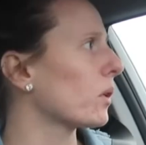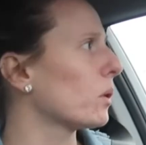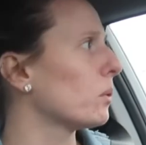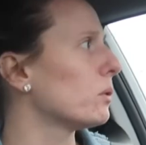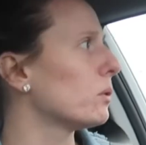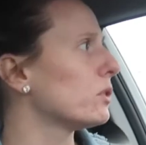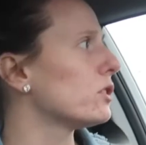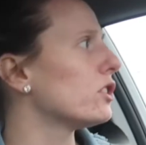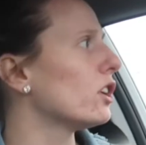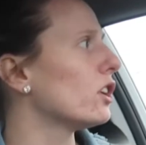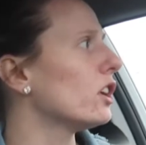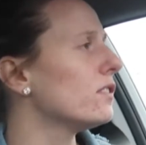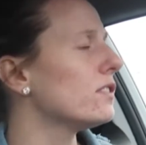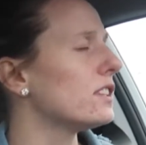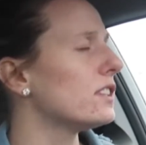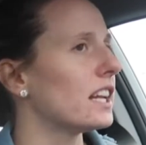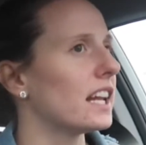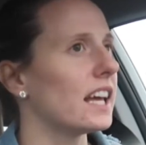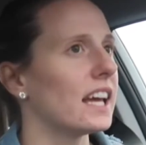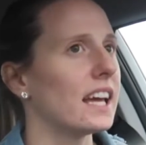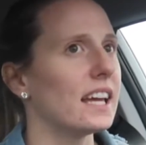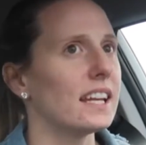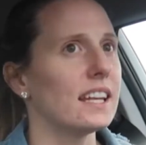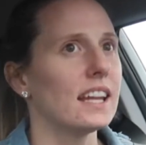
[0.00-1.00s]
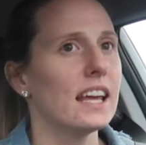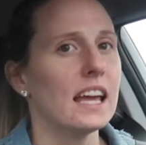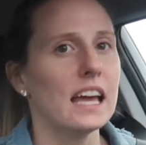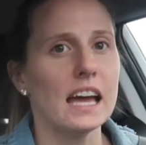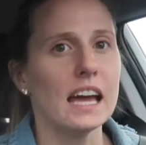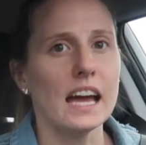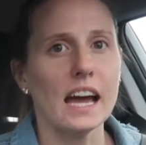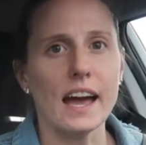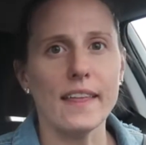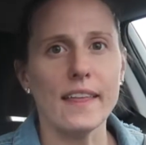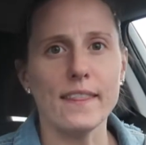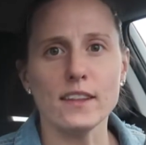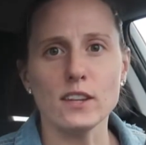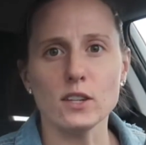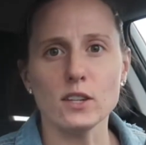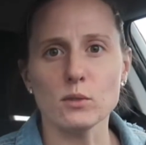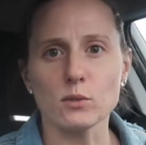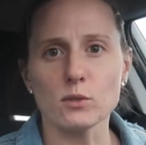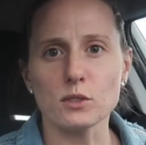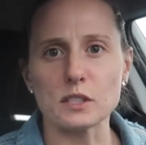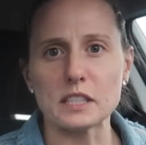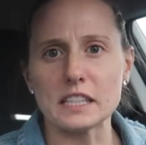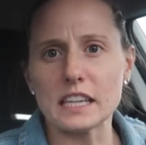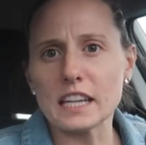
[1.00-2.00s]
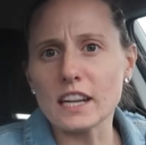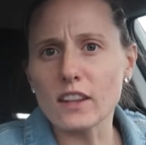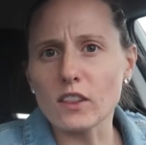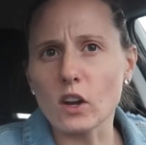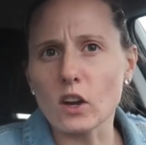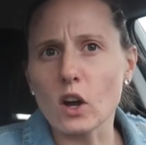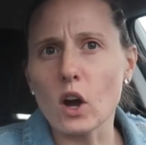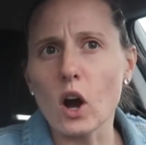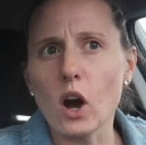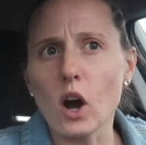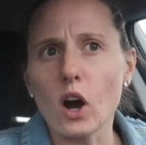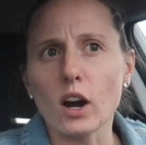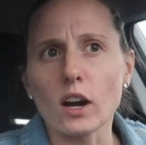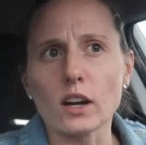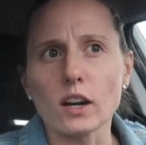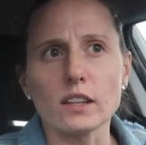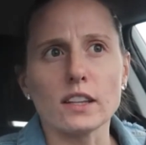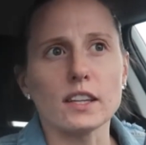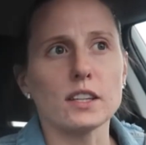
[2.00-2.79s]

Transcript: reserved it in and then you just get in the car.